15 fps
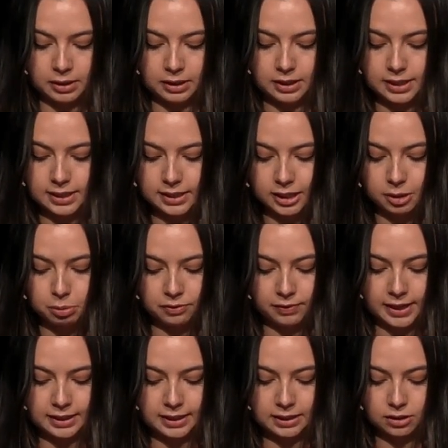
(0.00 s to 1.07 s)
has still
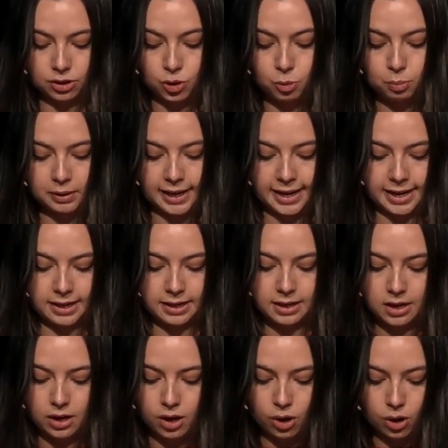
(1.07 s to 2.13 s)
provided no plan
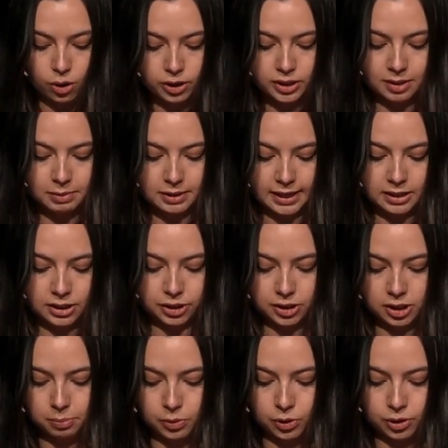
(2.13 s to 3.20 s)
or substantial
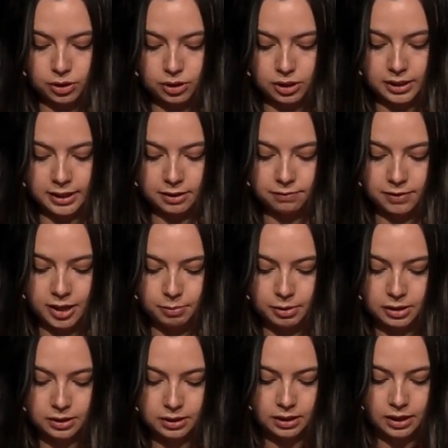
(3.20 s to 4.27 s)
support to young
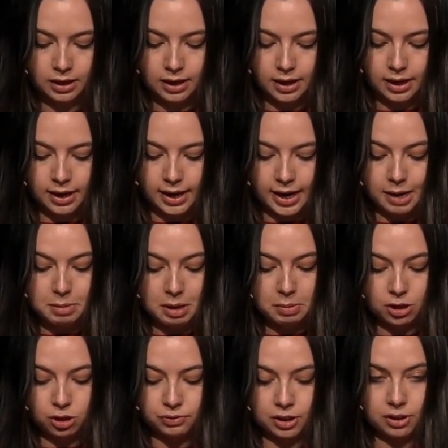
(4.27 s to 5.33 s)
farmers. I may be
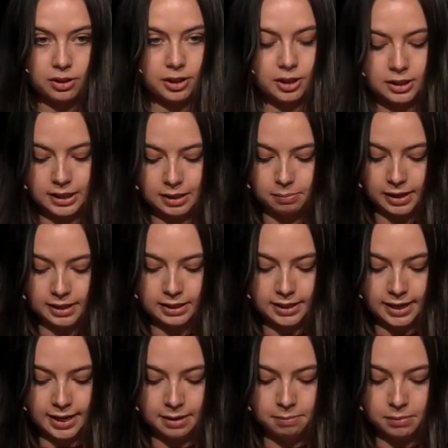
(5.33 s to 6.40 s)
over 30 by the
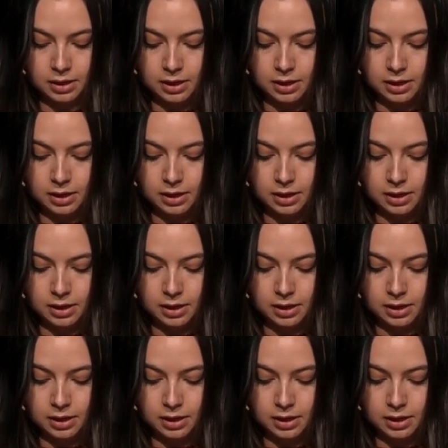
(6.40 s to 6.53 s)
time